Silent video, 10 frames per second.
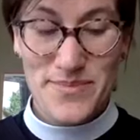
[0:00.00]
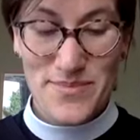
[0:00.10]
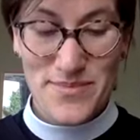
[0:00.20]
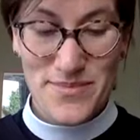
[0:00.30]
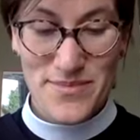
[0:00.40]

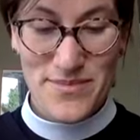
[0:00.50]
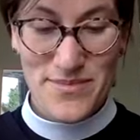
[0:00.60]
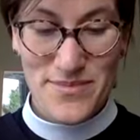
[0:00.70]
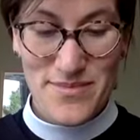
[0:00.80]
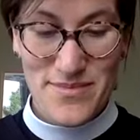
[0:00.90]

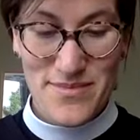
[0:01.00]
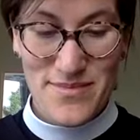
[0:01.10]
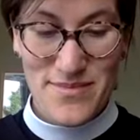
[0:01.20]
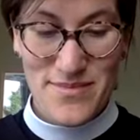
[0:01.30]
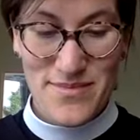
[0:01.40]

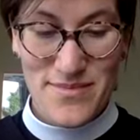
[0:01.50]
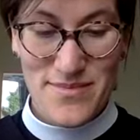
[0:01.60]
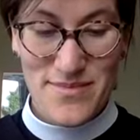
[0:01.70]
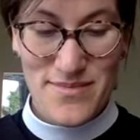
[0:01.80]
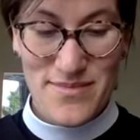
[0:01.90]

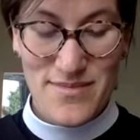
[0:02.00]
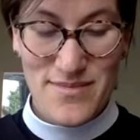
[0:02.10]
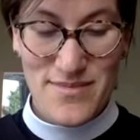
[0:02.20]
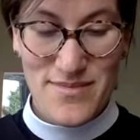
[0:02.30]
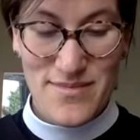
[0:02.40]

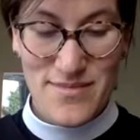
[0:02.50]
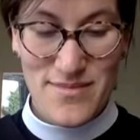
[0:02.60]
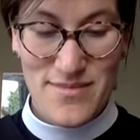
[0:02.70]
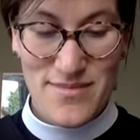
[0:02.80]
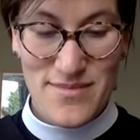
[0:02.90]

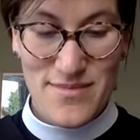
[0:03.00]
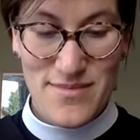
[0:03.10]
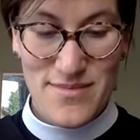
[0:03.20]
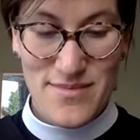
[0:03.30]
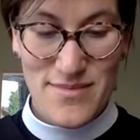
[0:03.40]

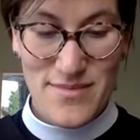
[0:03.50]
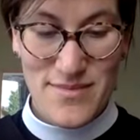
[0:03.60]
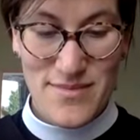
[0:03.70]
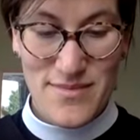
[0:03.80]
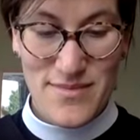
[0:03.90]

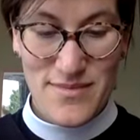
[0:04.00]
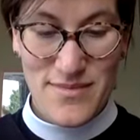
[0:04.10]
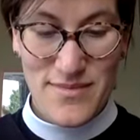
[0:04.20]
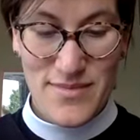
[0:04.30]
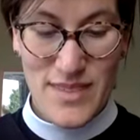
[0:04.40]

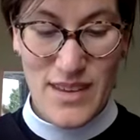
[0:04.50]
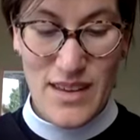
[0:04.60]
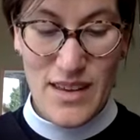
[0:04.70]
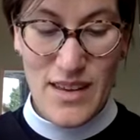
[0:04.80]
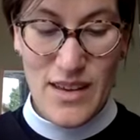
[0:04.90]

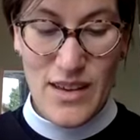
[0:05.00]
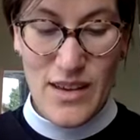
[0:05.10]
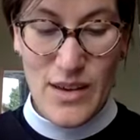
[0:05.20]
Nobody speaks.